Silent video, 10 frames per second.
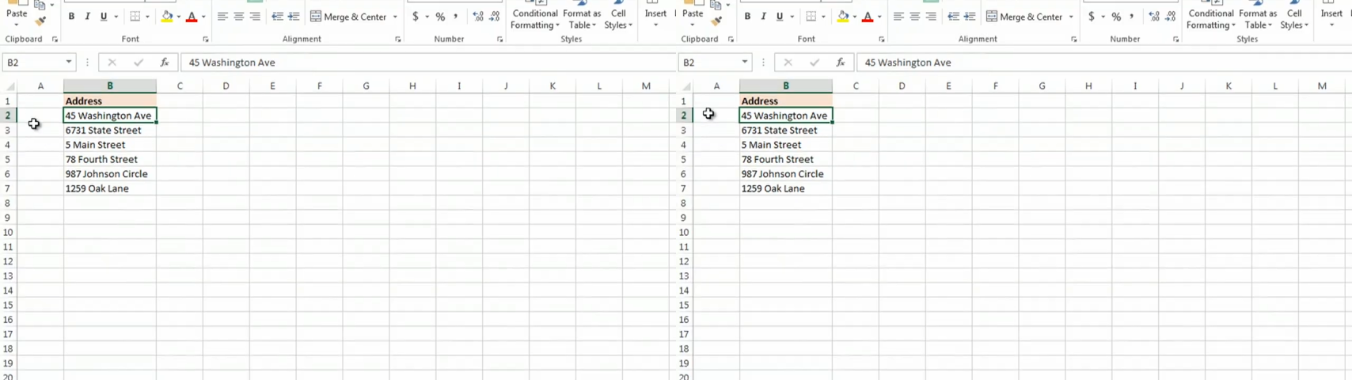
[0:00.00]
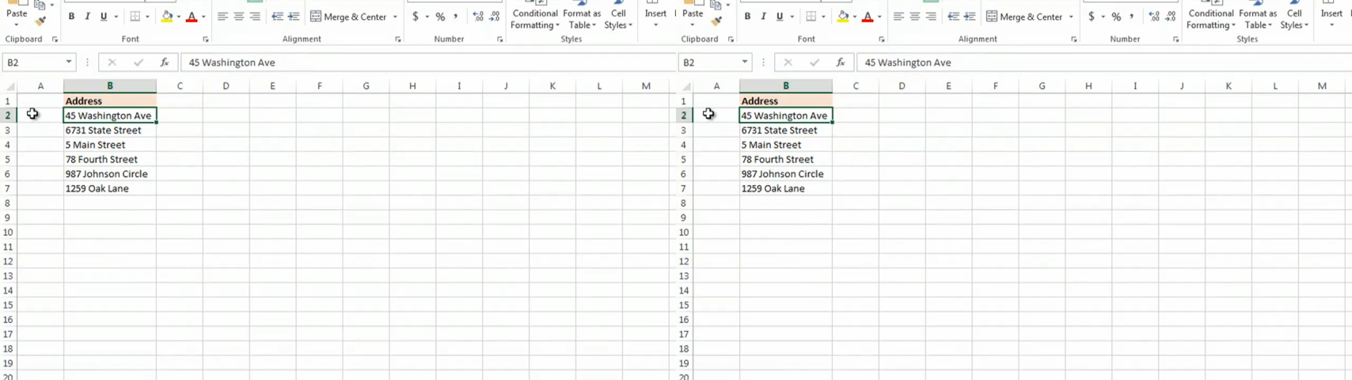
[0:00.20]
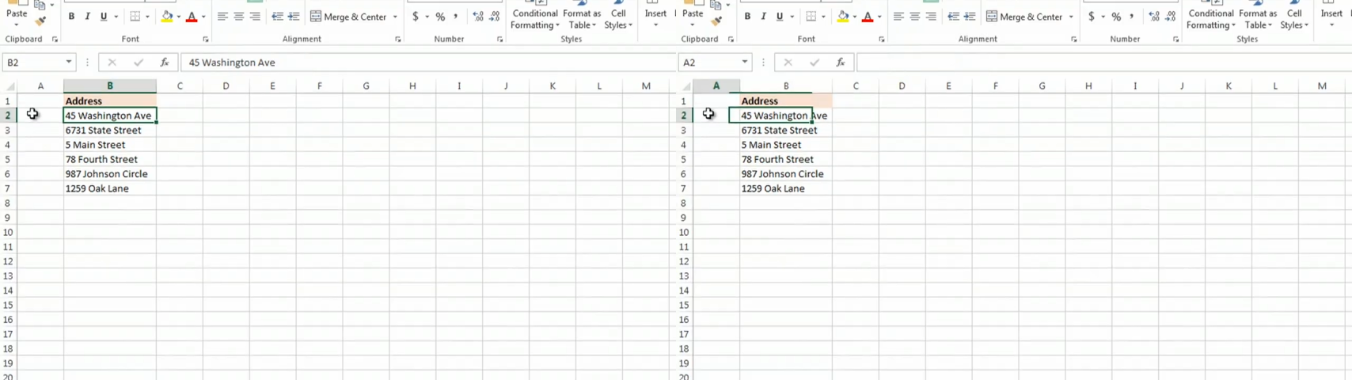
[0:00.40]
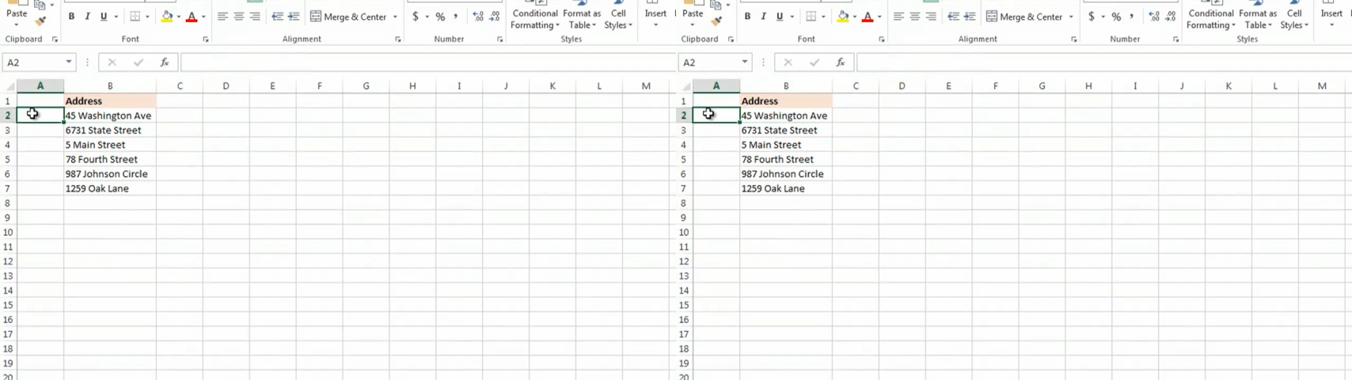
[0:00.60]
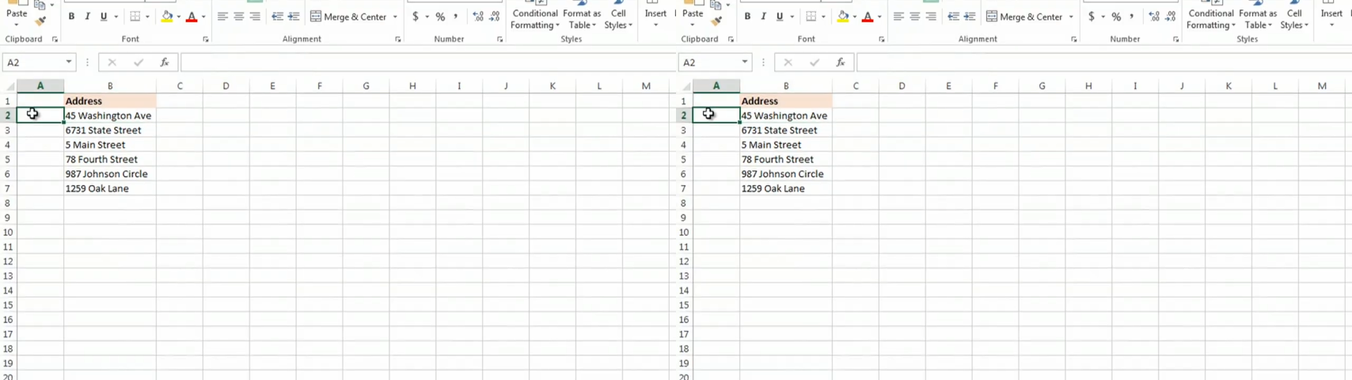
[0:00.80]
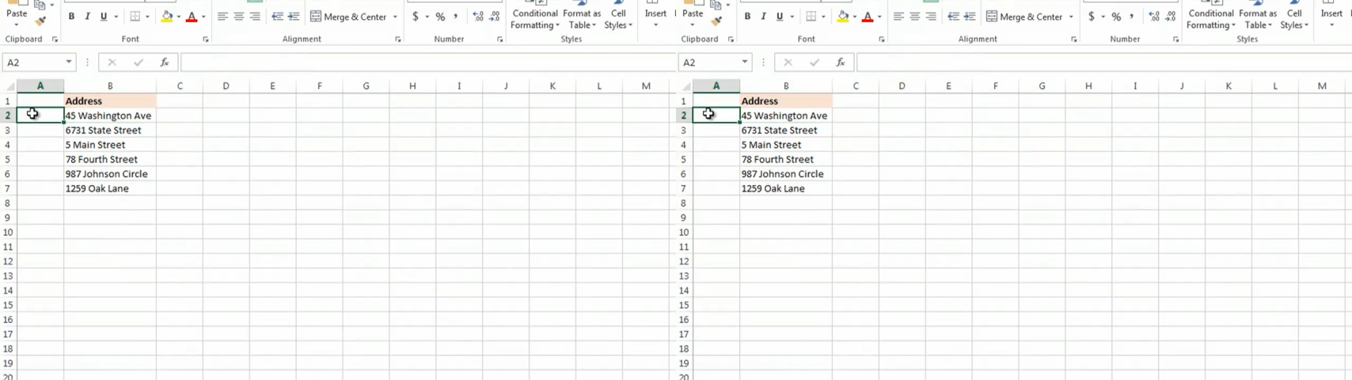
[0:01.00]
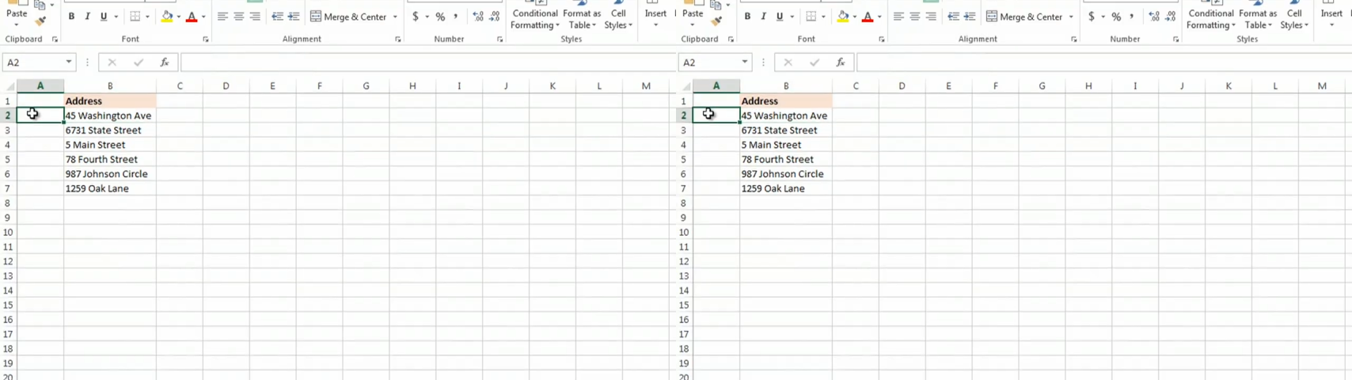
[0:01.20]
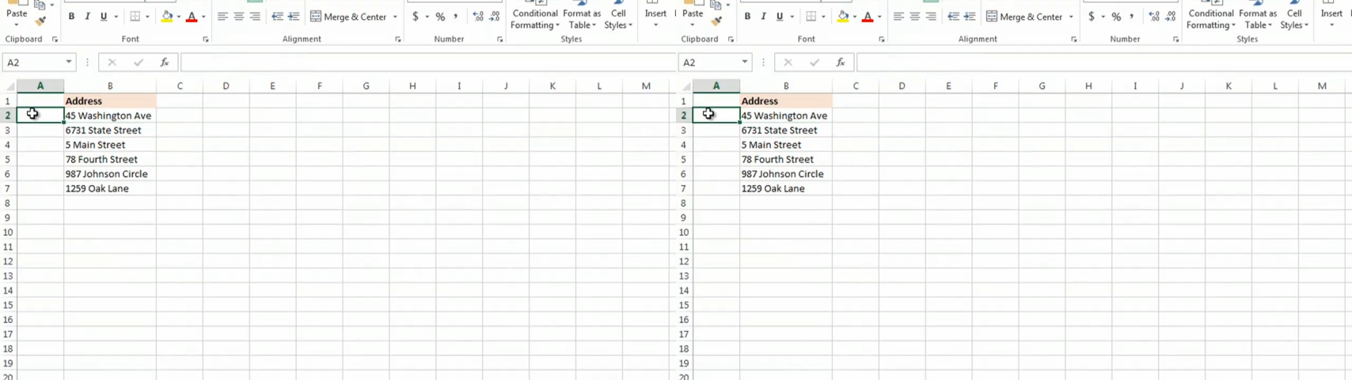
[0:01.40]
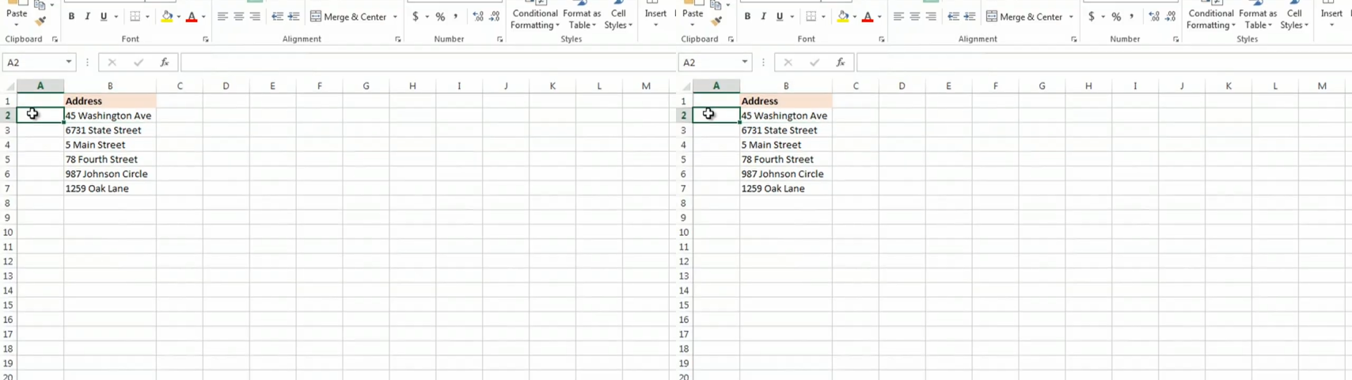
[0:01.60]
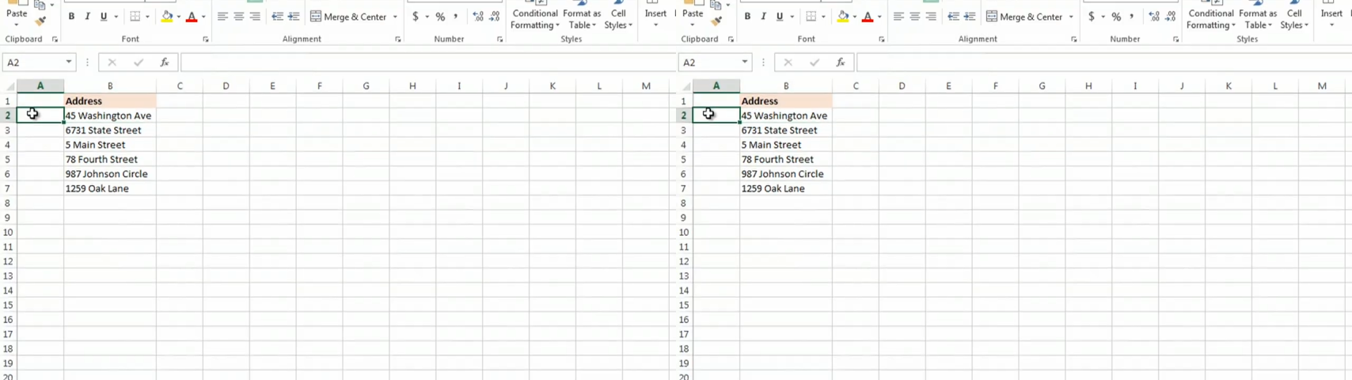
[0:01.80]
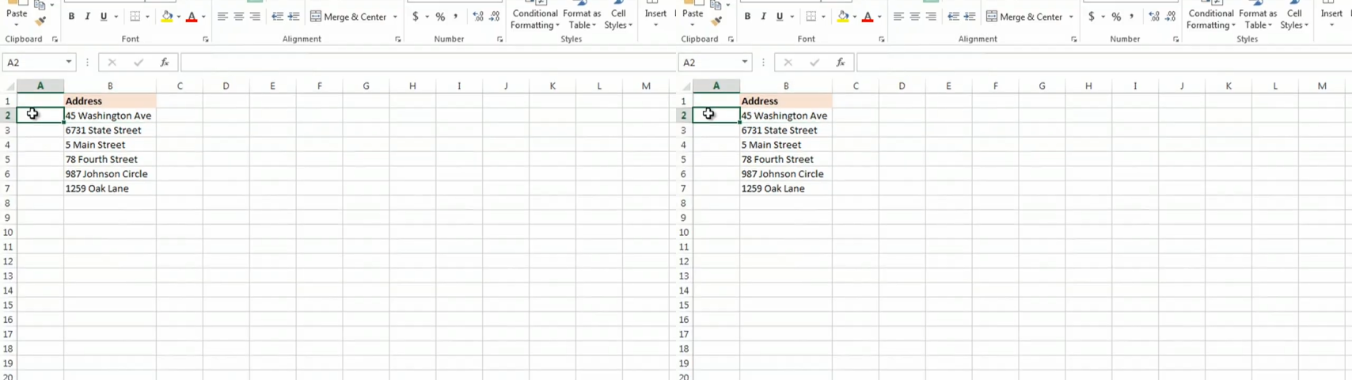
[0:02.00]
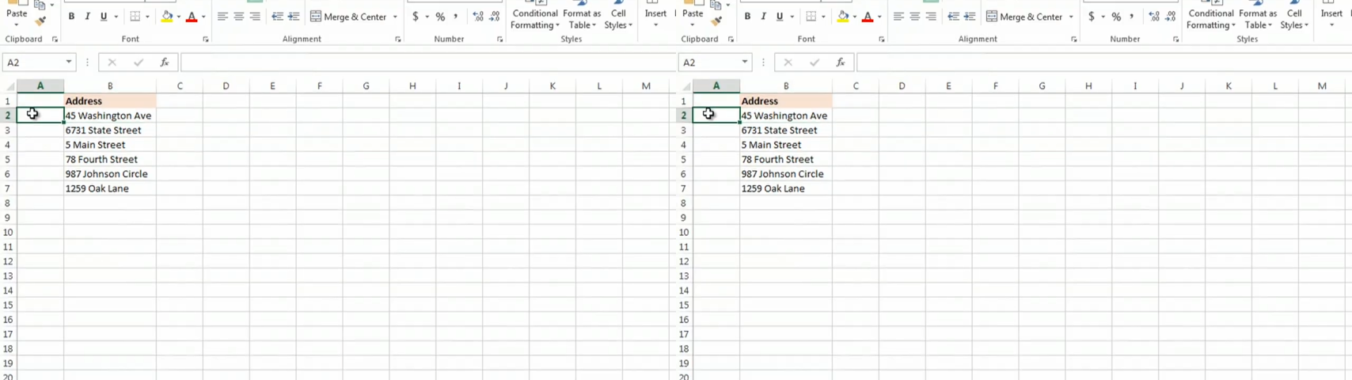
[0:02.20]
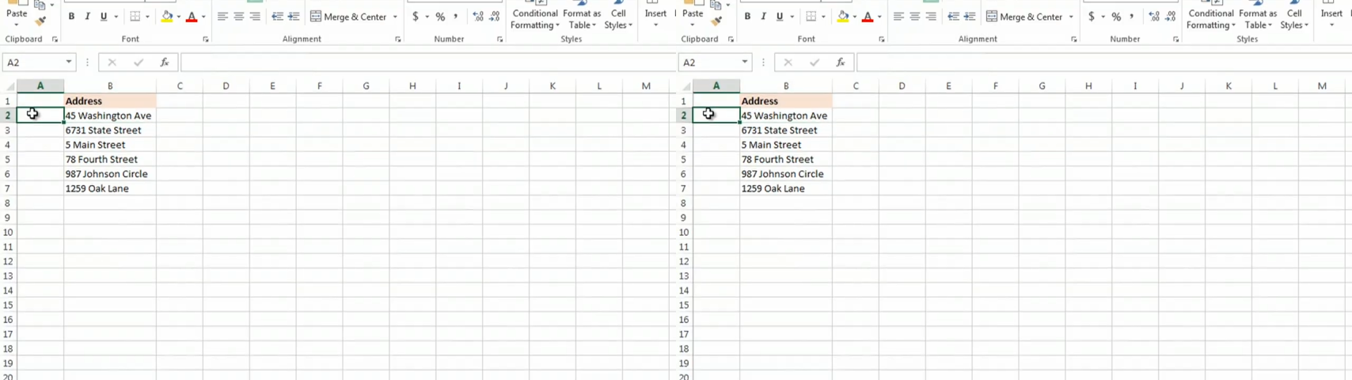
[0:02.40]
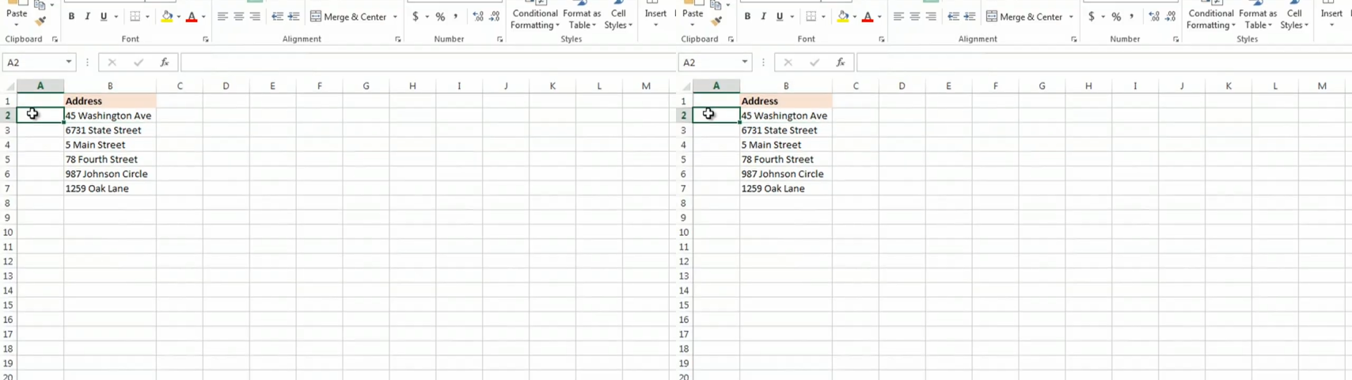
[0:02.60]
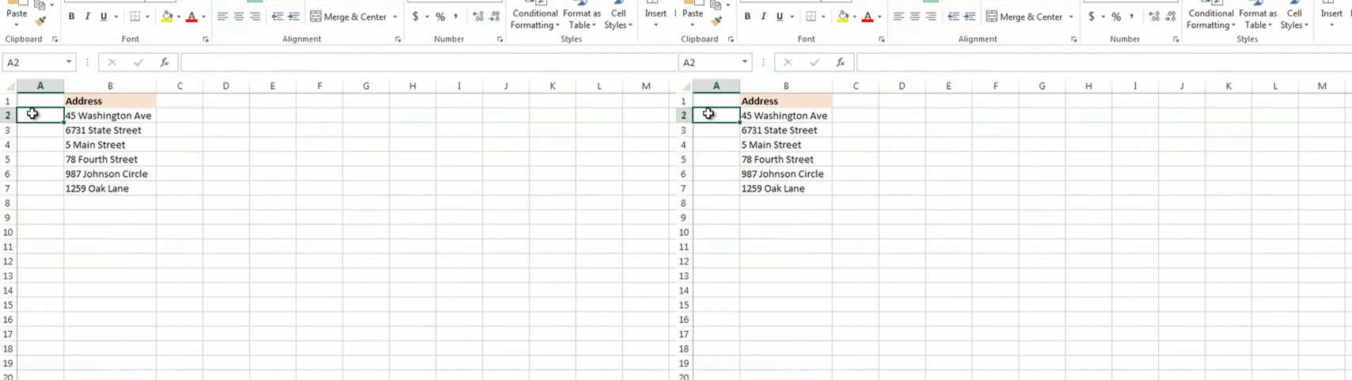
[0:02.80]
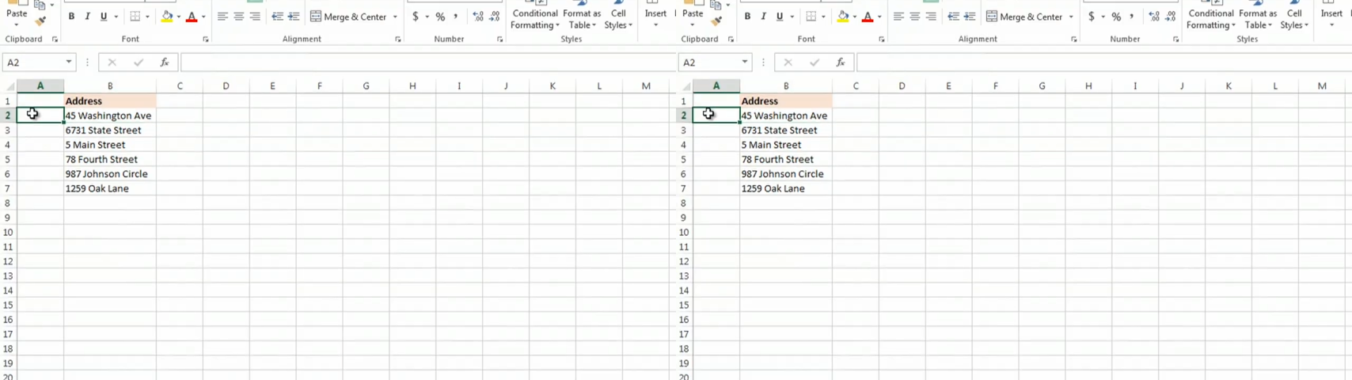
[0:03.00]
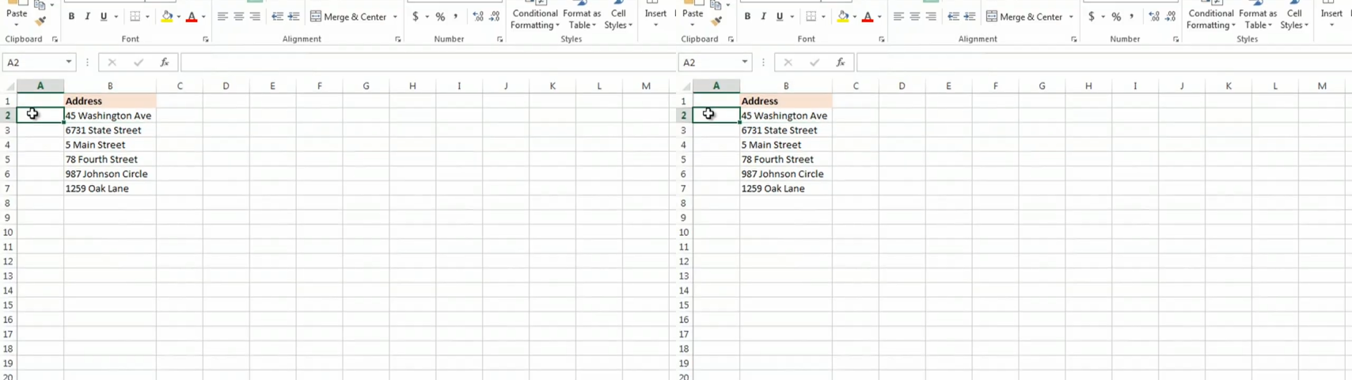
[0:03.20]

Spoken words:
Nobody's mouth can be seen.